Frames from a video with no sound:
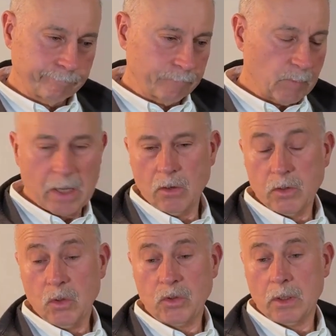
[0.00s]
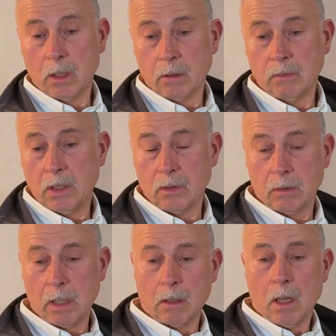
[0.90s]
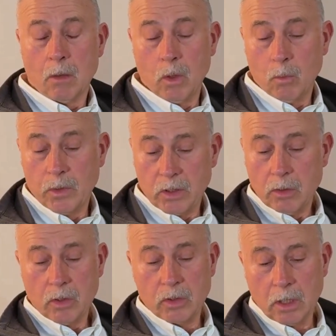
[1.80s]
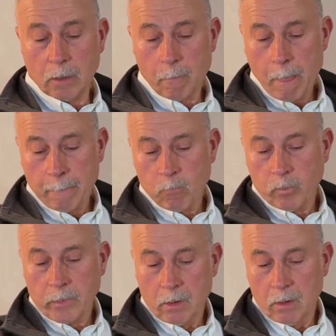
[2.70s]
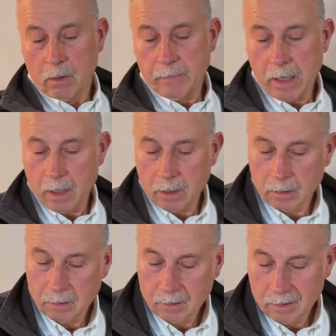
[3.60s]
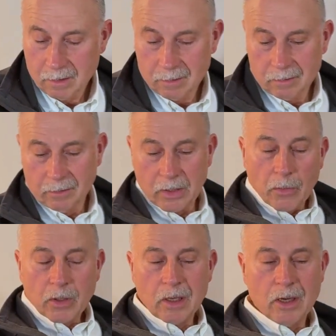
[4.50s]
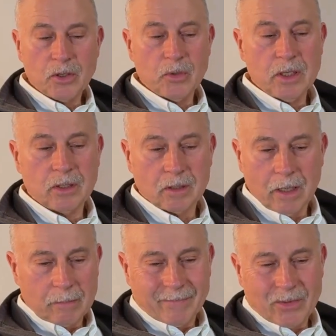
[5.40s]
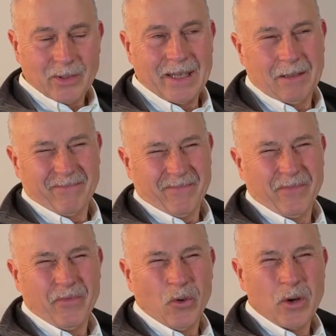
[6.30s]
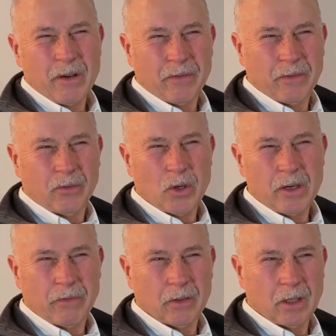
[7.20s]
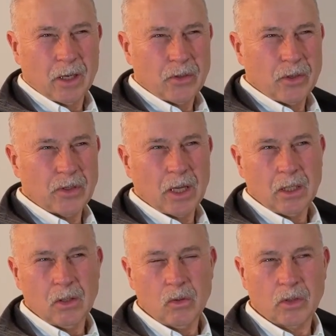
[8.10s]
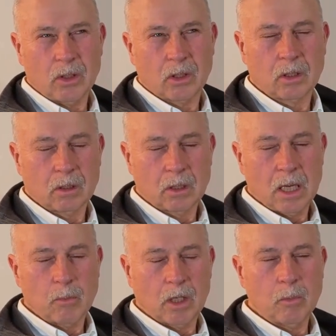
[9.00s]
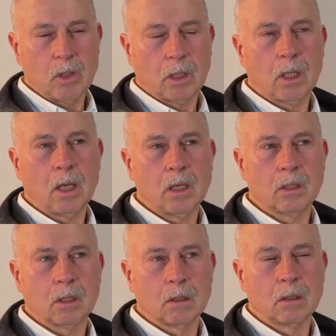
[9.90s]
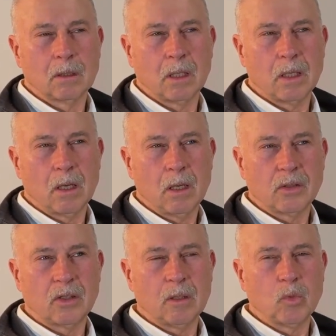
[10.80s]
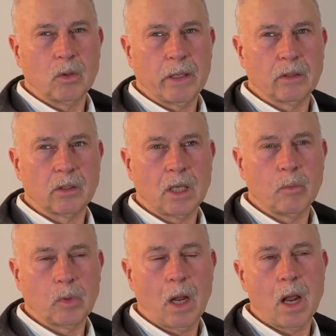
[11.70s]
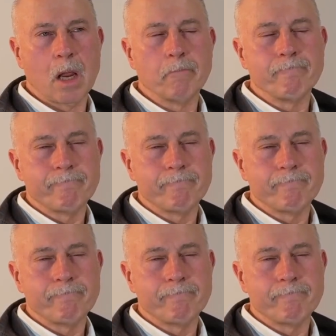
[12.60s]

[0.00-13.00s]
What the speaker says: they don't use what was interesting, the other countries, there's like four different countries that use this same communication, and they all seem to at the same time,